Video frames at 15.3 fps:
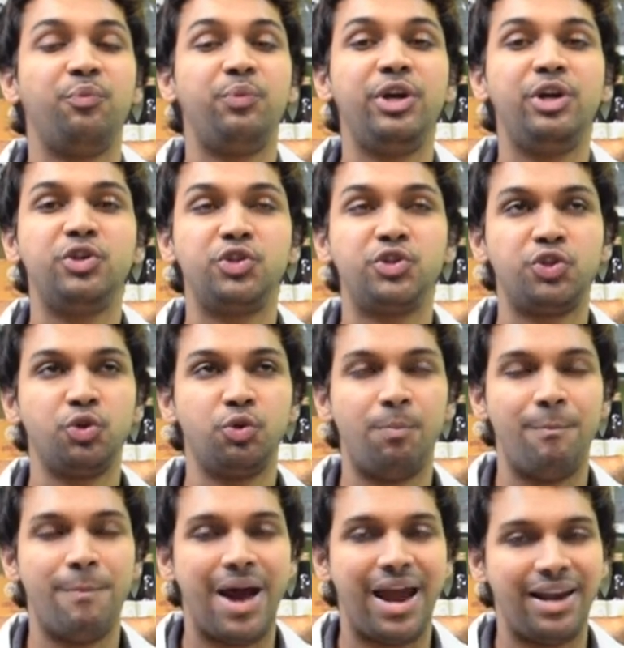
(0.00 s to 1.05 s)
we used to
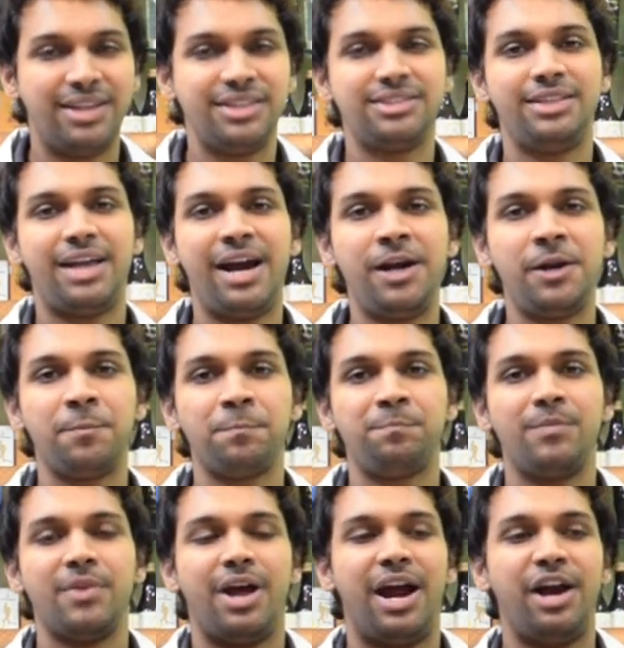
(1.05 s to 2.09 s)
balance that,
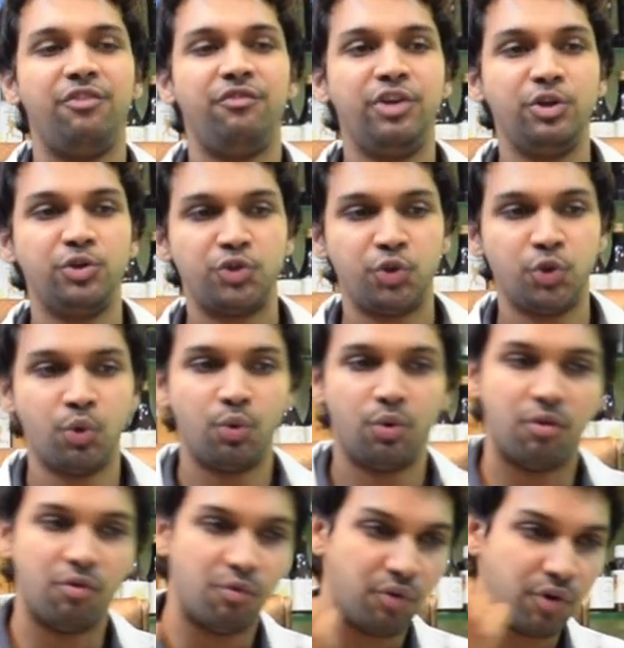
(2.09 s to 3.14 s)
and we used to
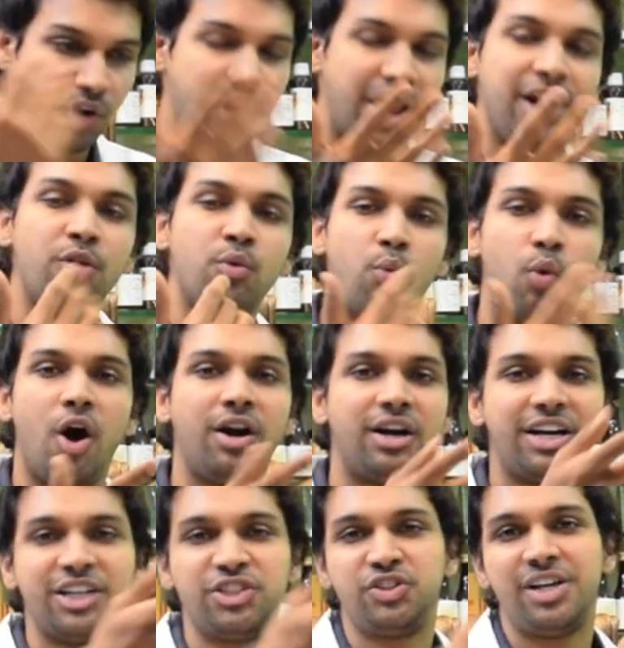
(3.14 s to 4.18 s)
run,
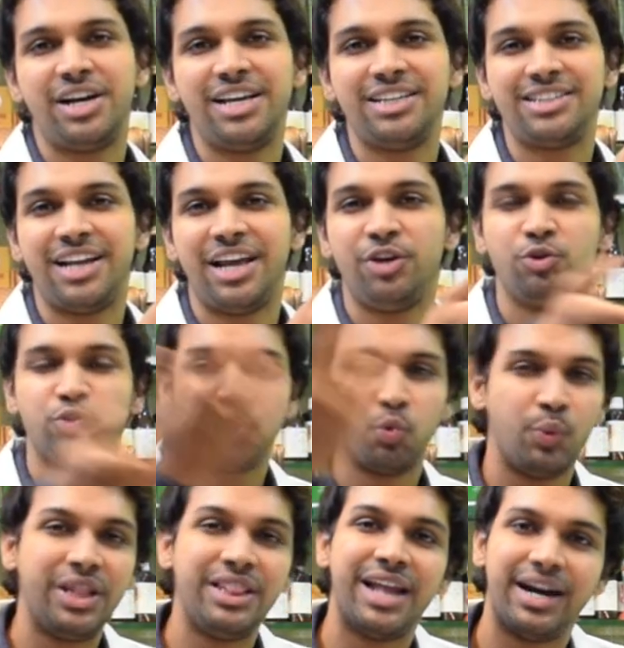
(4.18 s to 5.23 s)
walk, touch the race line, used to
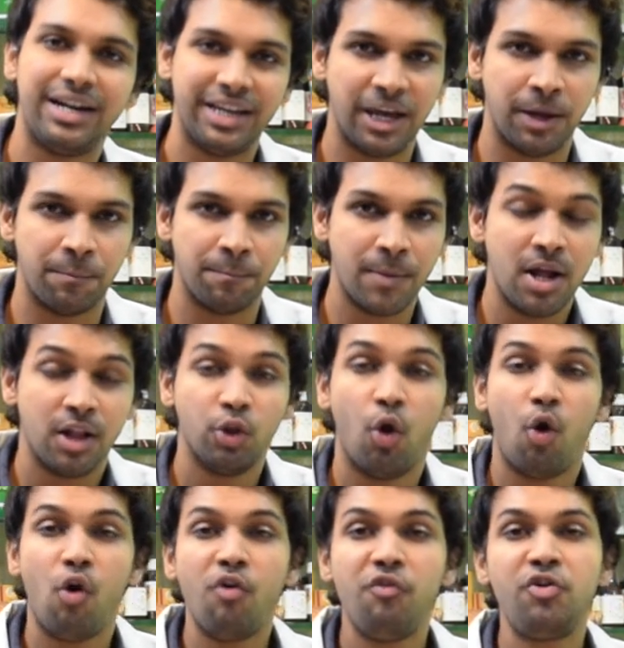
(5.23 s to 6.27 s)
win that game. The
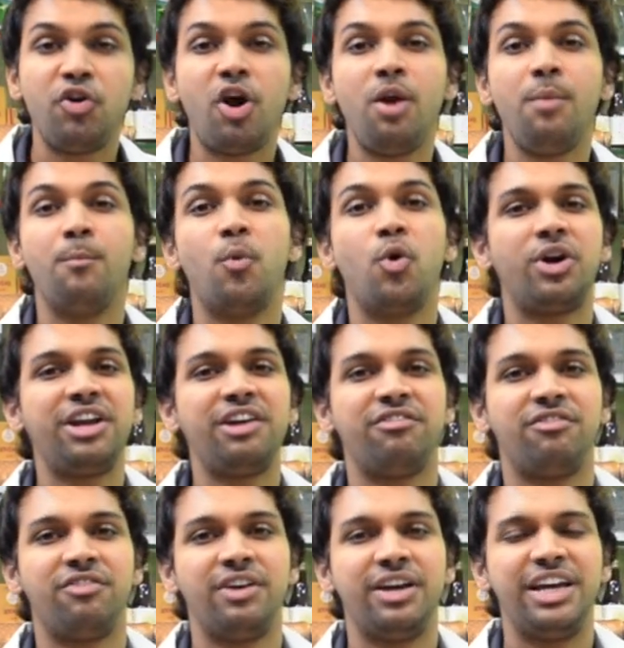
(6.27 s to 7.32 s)
overall
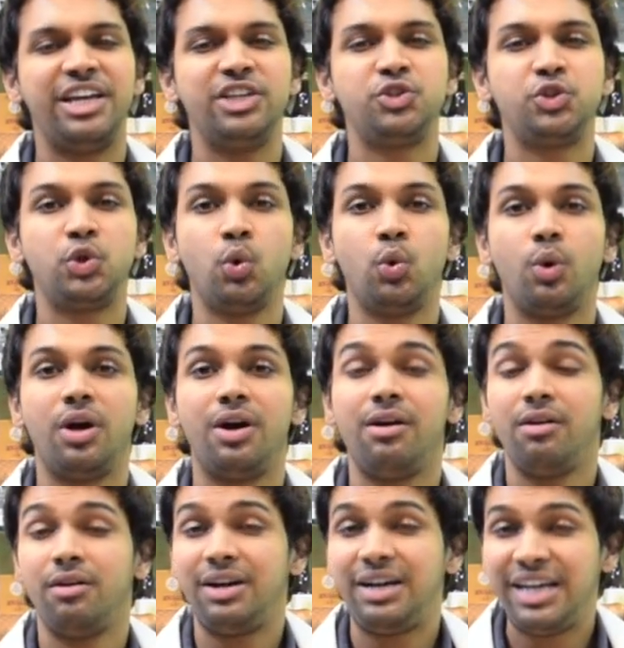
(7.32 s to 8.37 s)
motive is to
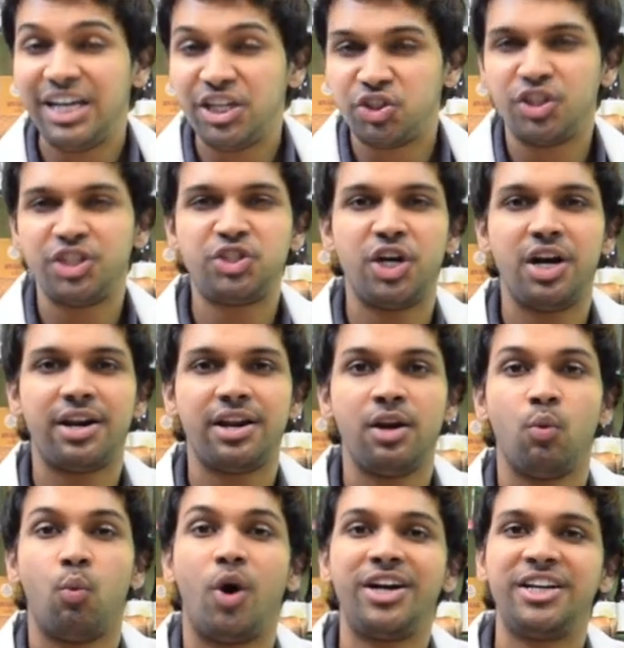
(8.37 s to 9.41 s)
teach the
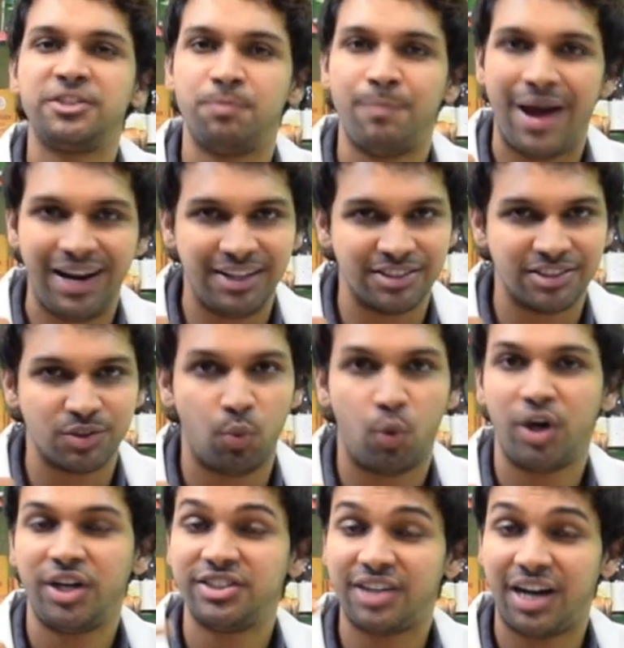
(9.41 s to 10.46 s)
children what is balance,
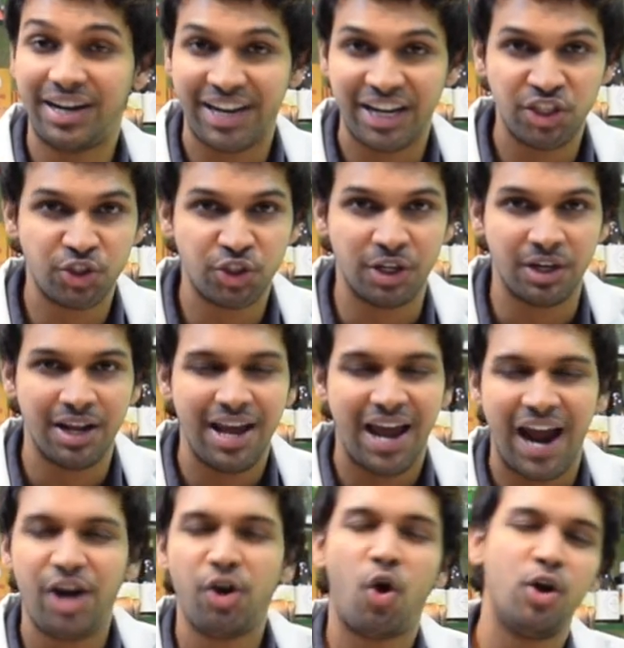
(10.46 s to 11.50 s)
what is attention,
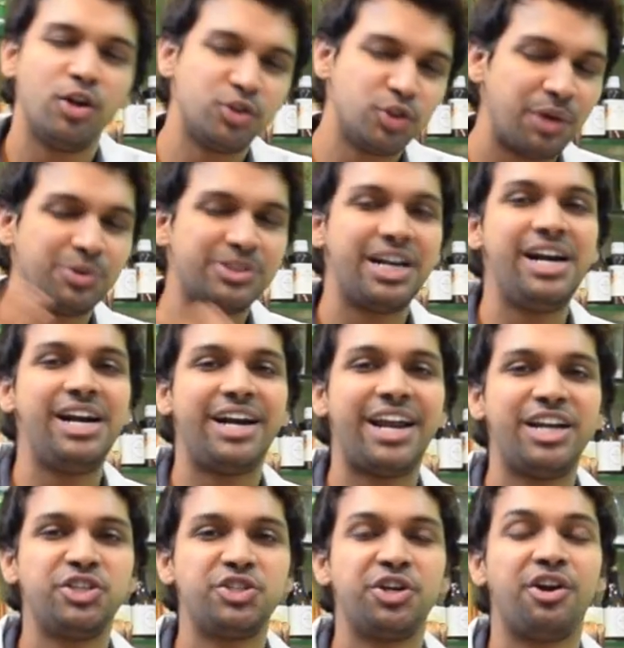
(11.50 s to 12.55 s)
and also there was an
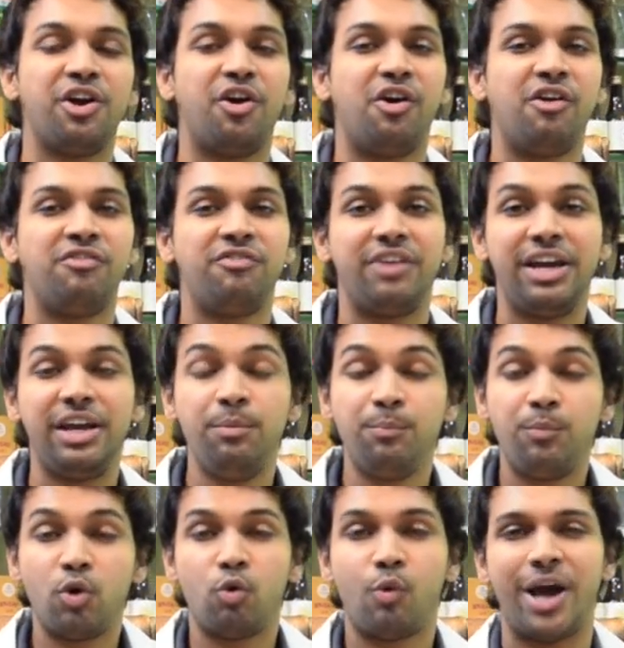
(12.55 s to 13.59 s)
intention of
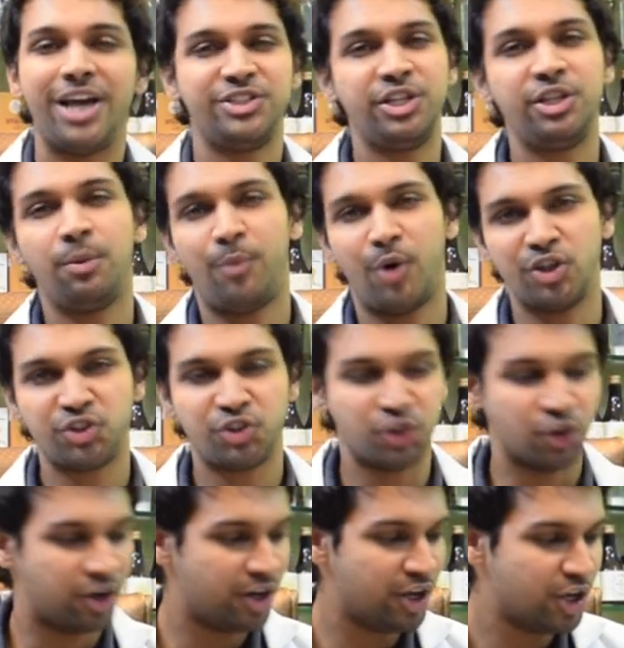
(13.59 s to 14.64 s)
improvising the
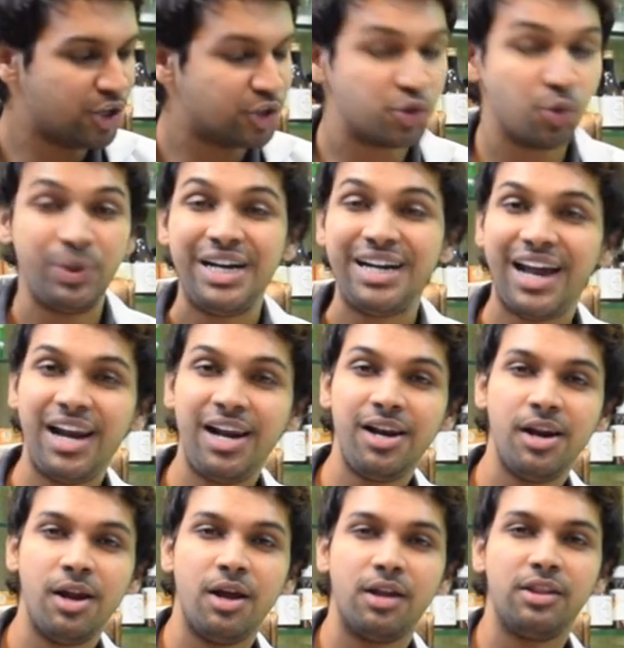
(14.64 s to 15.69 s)
posture. So we tell
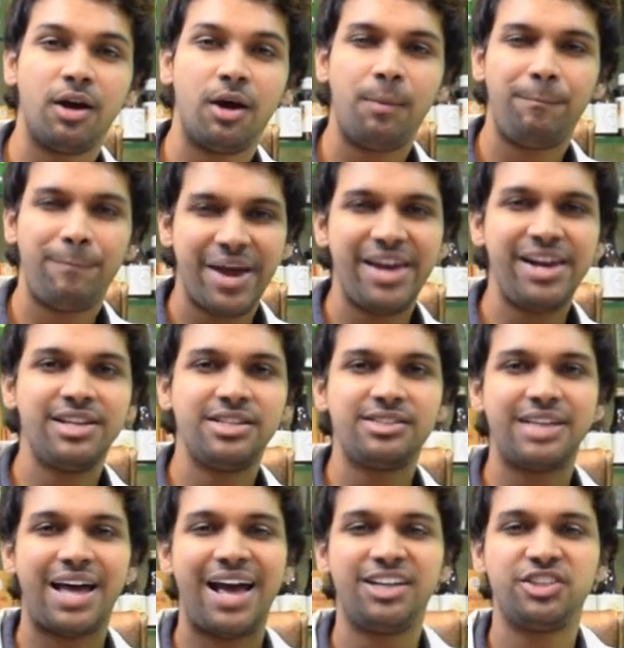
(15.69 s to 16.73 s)
the
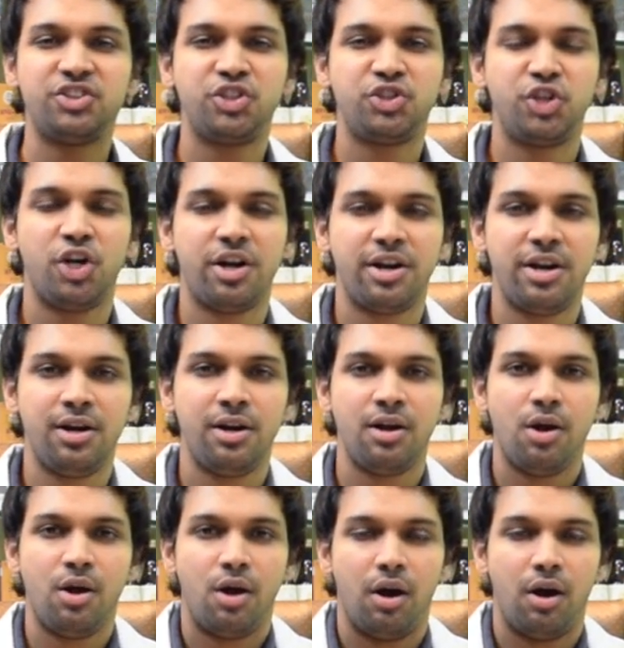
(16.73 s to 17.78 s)
parents, as the children
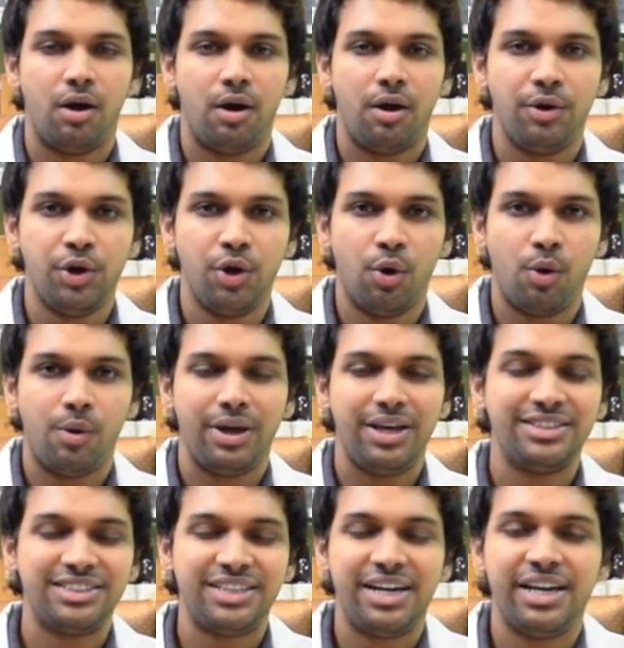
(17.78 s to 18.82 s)

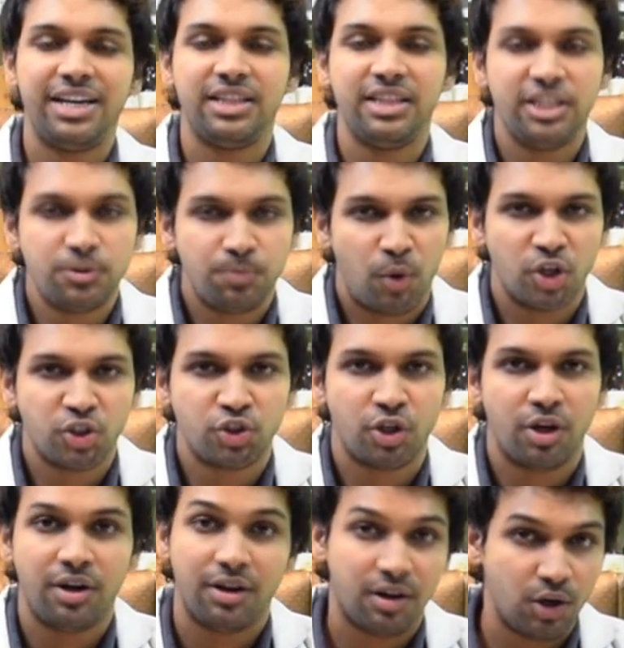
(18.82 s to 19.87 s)
is sitting in this
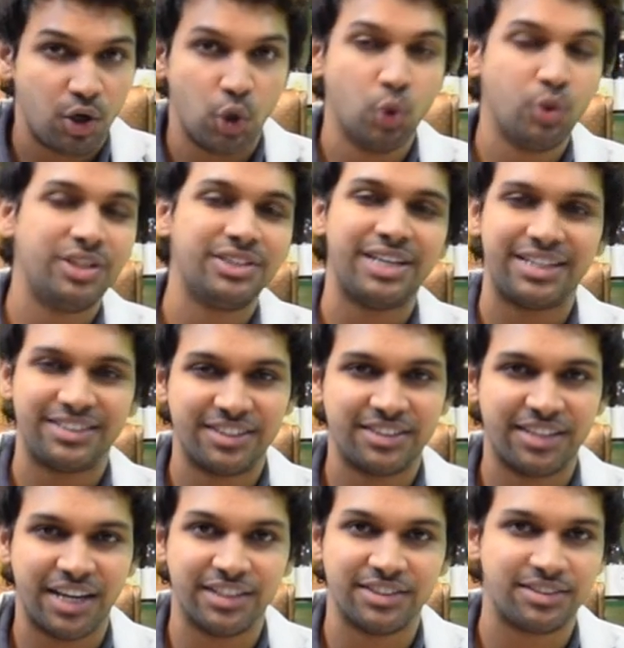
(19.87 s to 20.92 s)
posture, do this
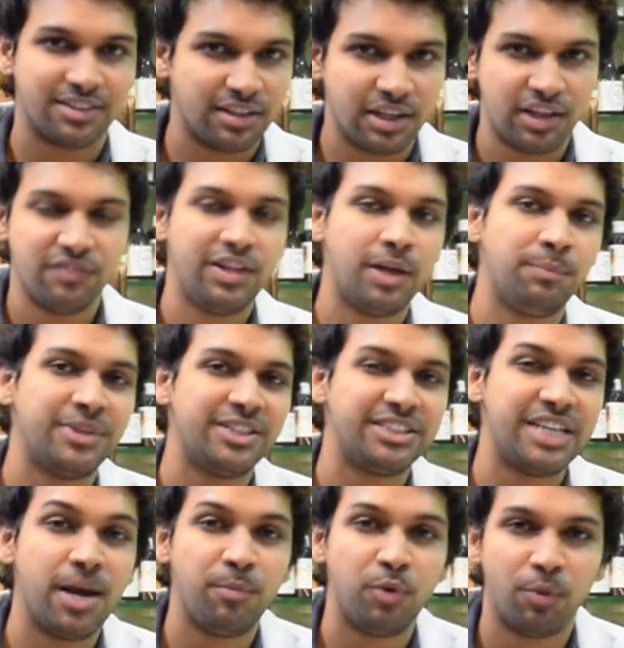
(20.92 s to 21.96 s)
exercise, give them this
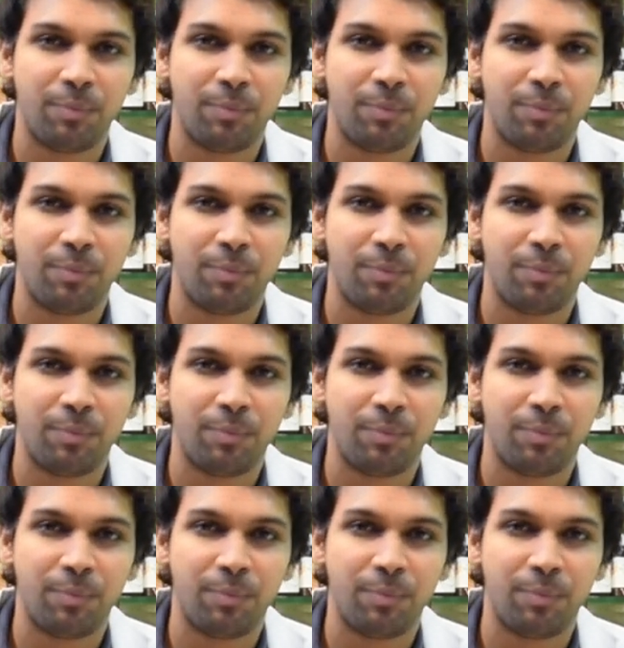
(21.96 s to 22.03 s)
game to